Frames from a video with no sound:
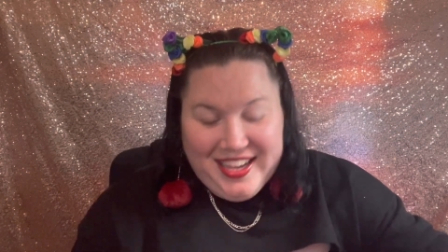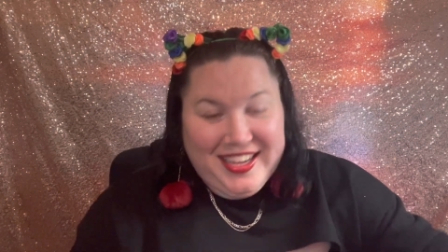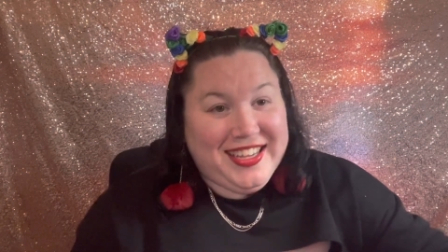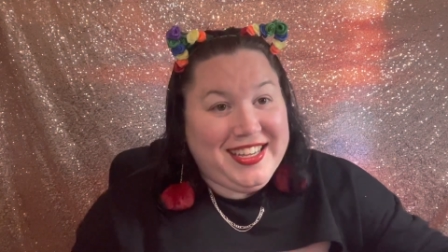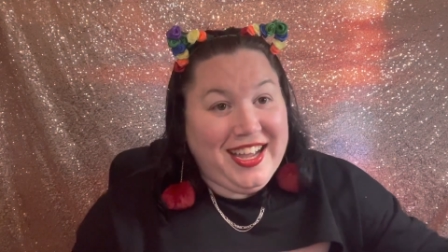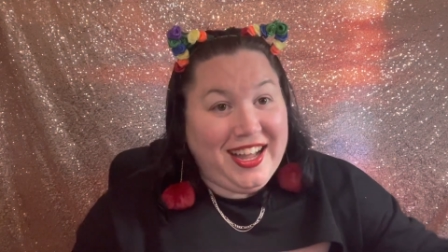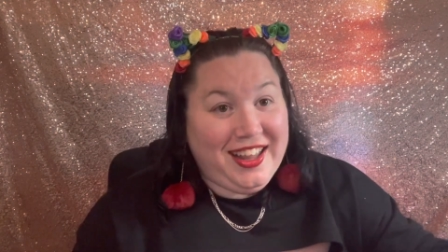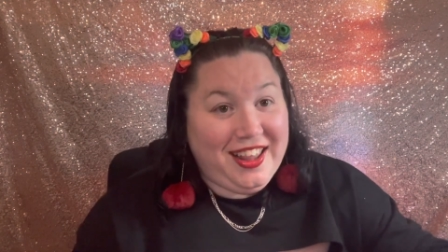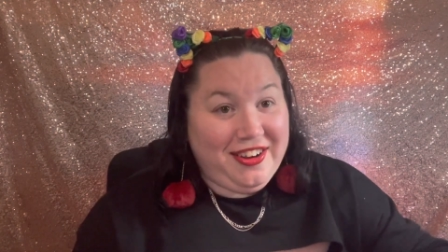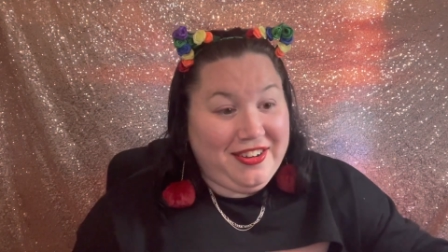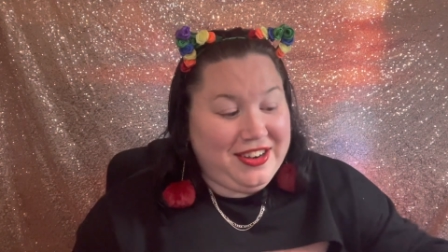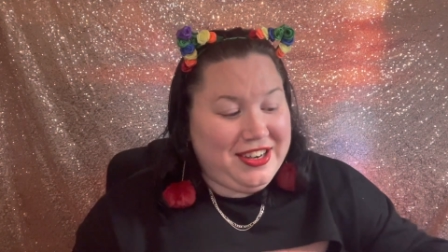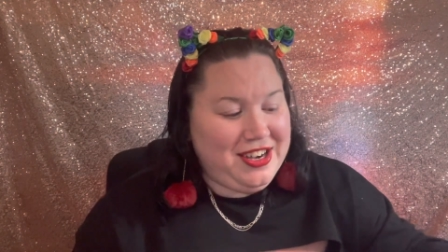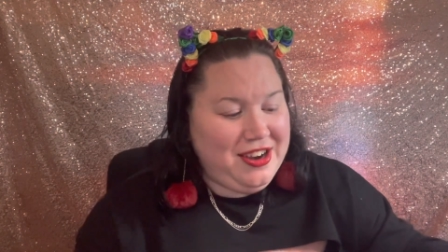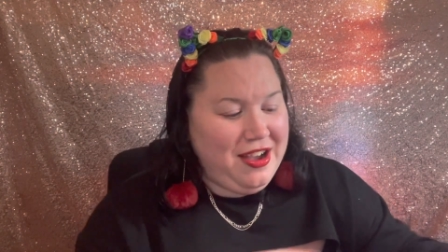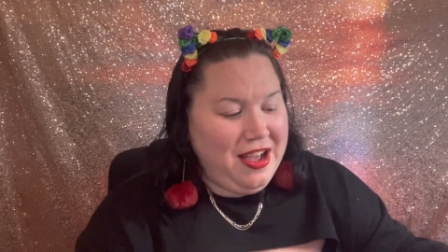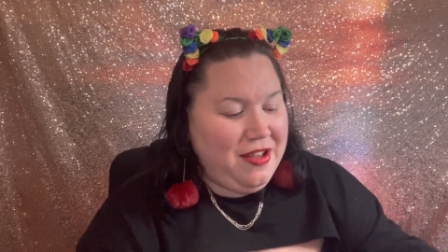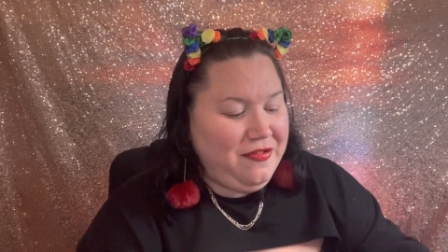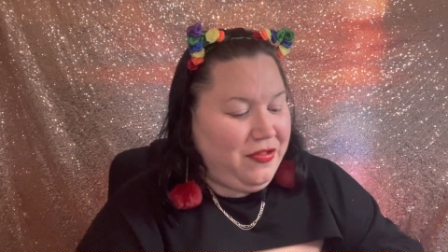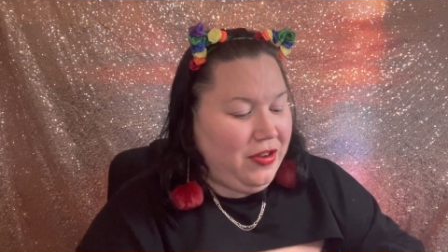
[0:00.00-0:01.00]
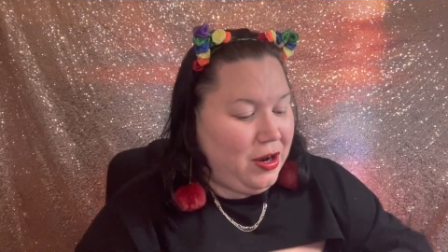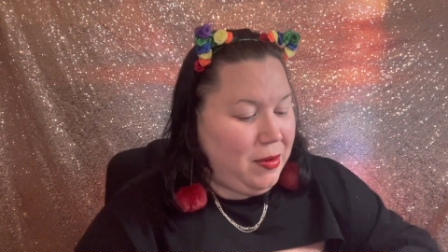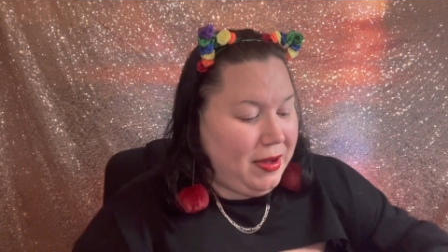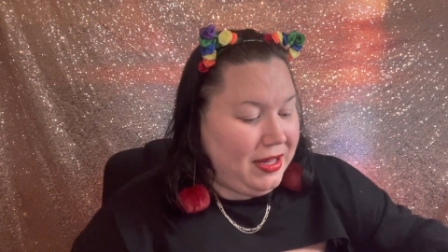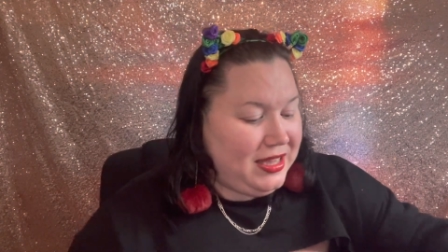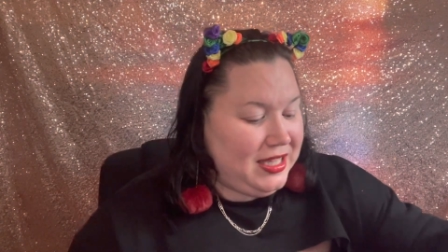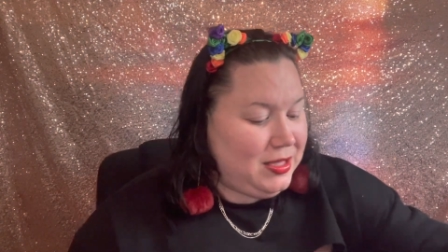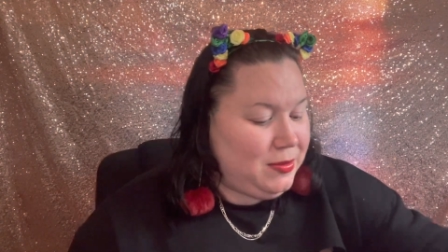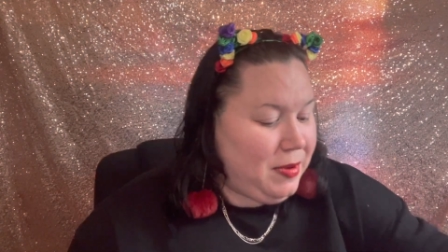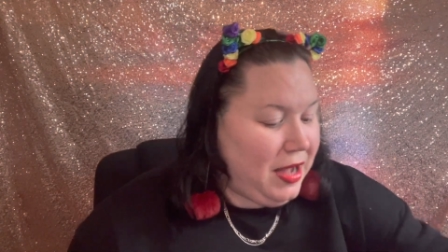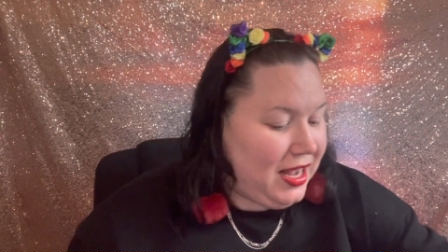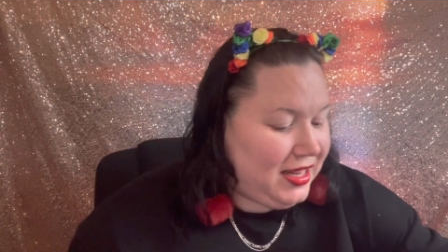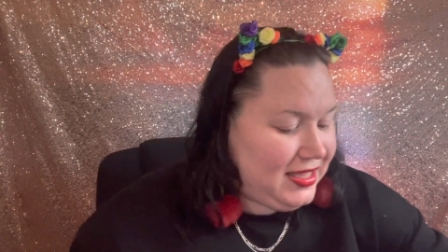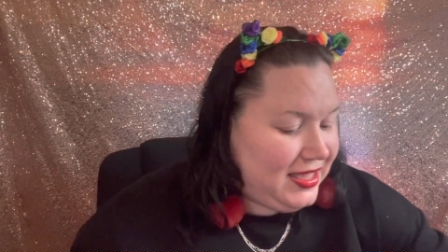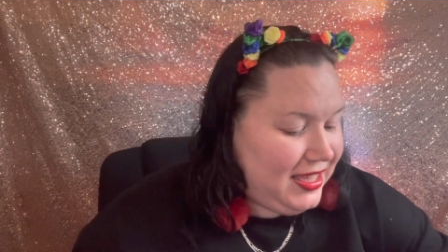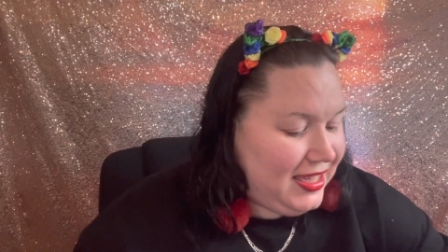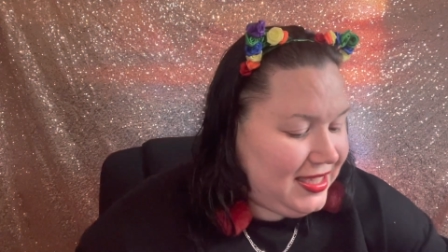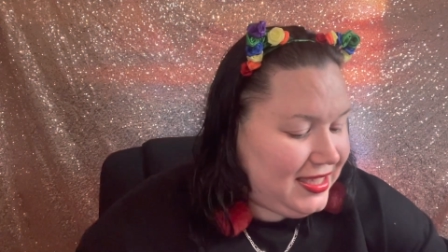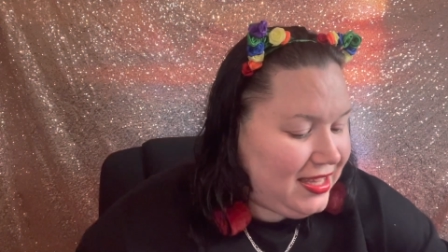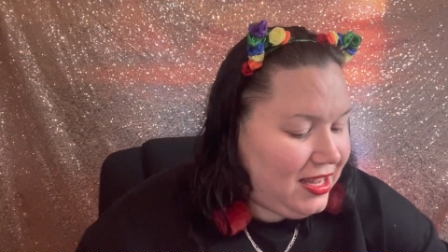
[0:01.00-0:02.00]
y'all already know how I felt about these
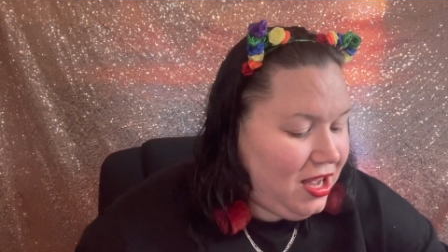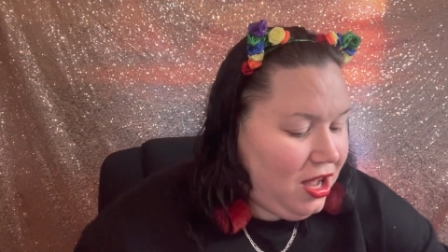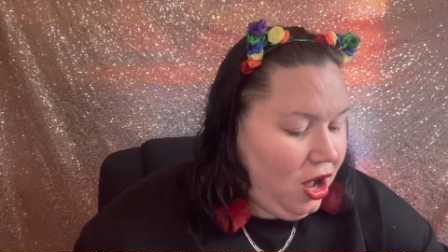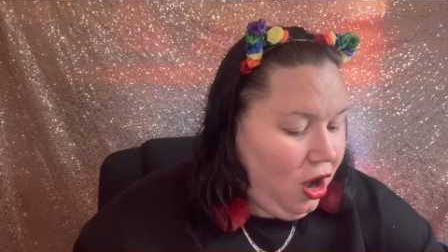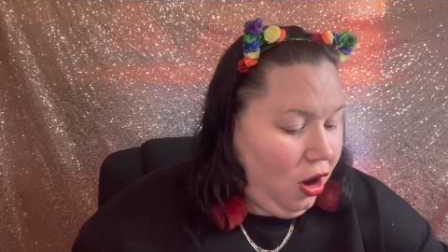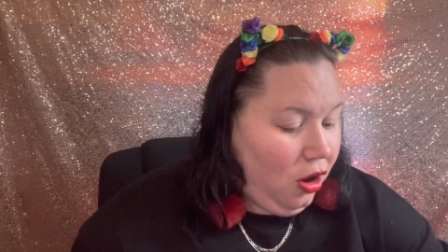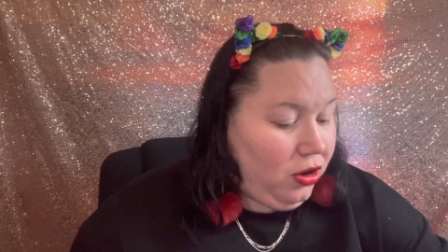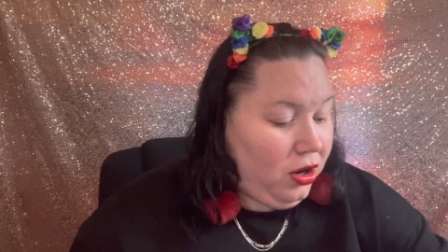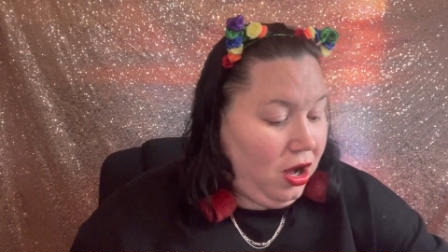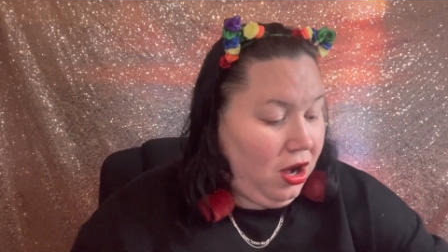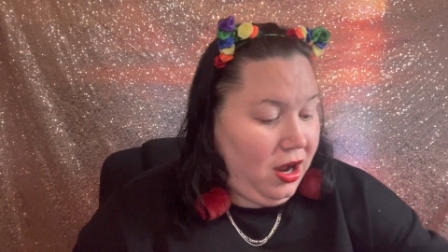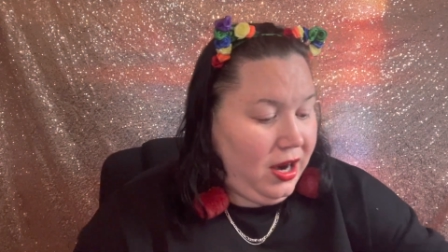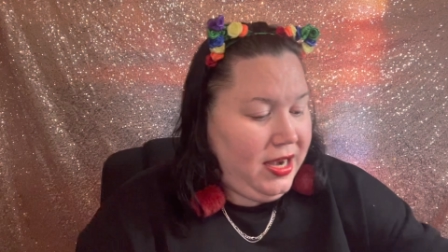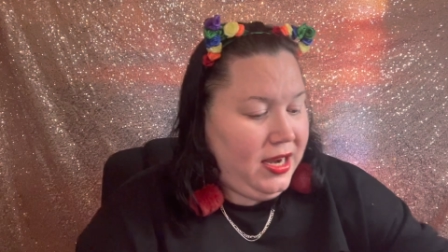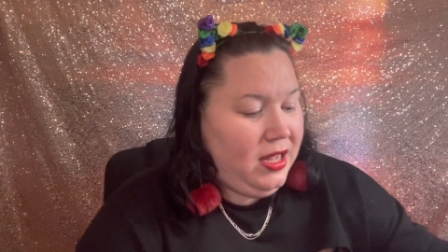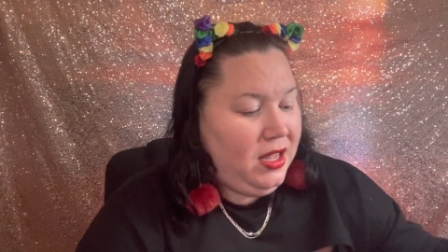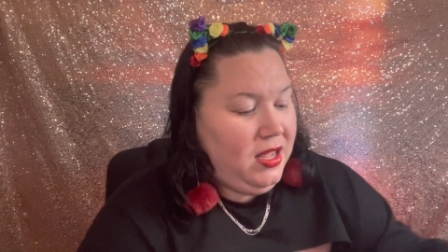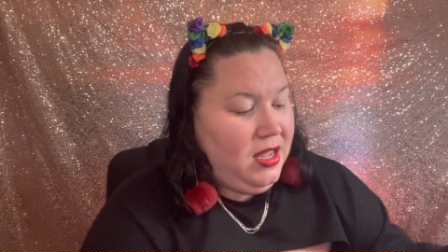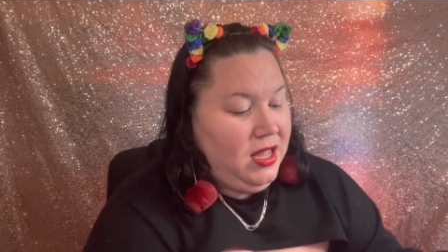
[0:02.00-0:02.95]
boxes. Hold on.